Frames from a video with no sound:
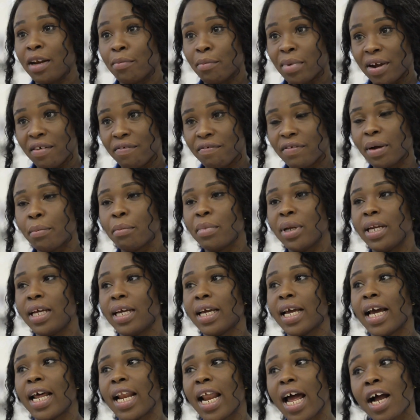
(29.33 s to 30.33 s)
in my
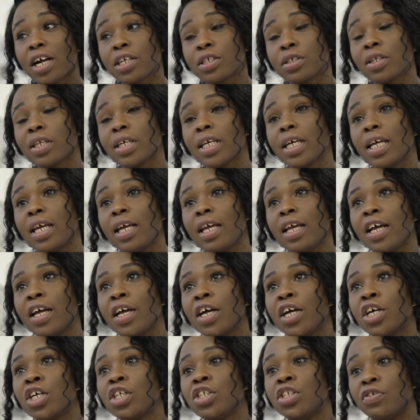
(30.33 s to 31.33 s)
family, and actually
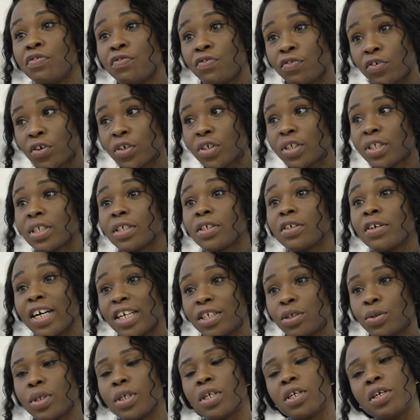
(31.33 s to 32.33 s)
the first
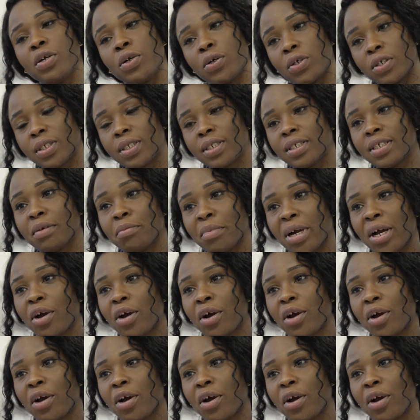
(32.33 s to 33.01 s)
graduate nurse in